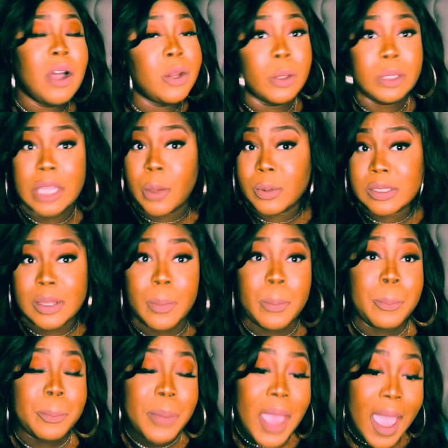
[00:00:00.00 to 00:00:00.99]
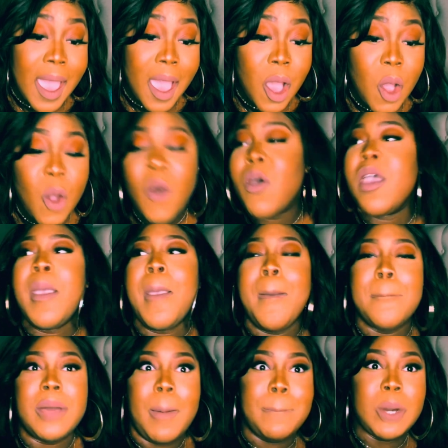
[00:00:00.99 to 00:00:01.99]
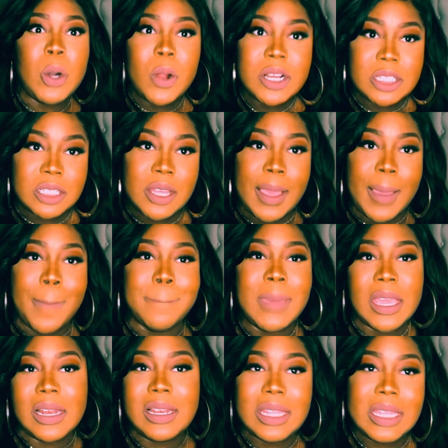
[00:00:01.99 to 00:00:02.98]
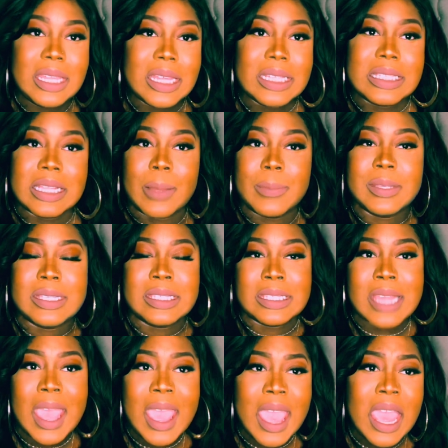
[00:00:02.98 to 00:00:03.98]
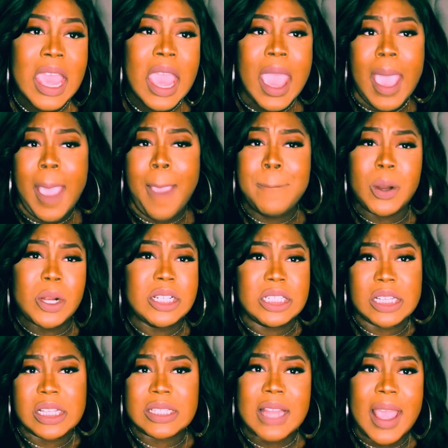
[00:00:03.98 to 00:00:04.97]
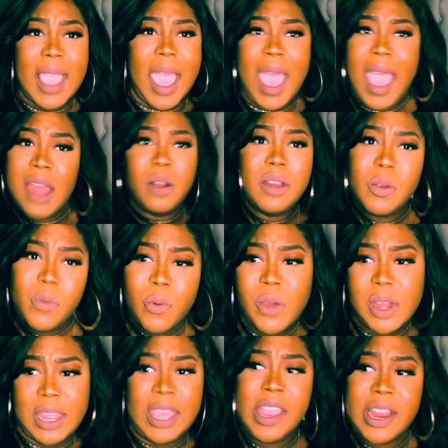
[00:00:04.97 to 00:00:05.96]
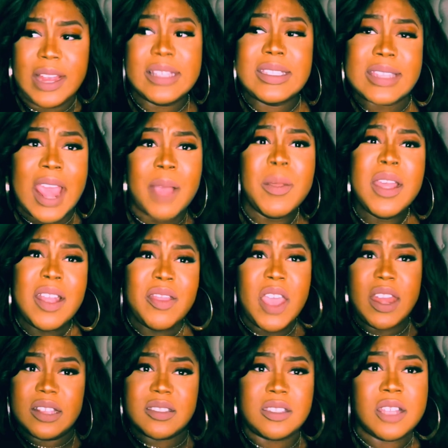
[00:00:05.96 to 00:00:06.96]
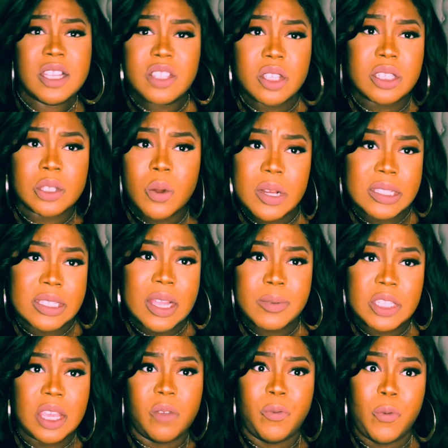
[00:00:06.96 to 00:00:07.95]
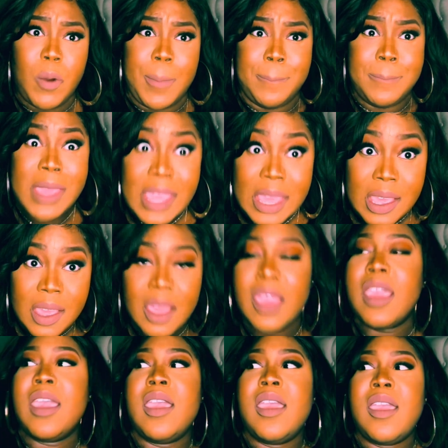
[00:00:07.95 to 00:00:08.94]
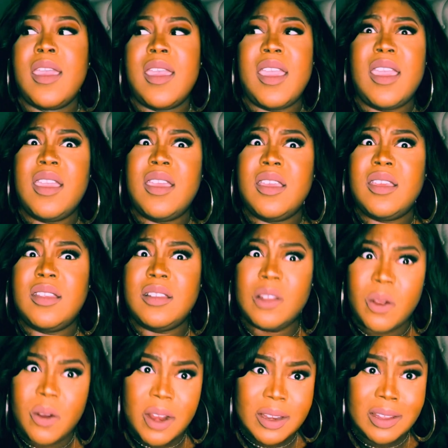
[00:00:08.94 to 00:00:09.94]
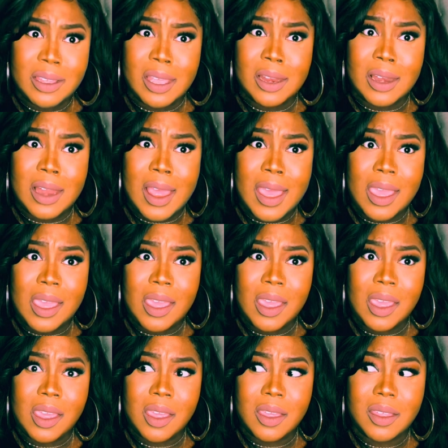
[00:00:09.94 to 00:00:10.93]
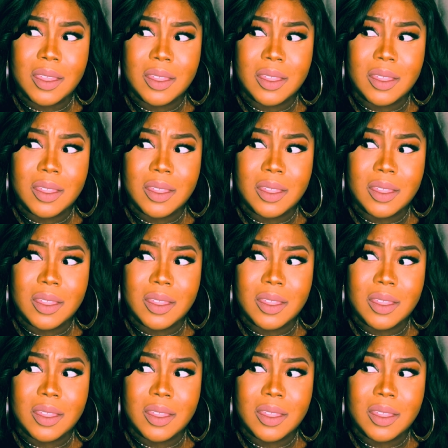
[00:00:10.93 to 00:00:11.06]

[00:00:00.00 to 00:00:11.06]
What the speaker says: know what that was about, but Porsha immediately gets upset. And Porsha is like, I don't even want to hear his name. That is such a sore subject for me. And Lauren looking like,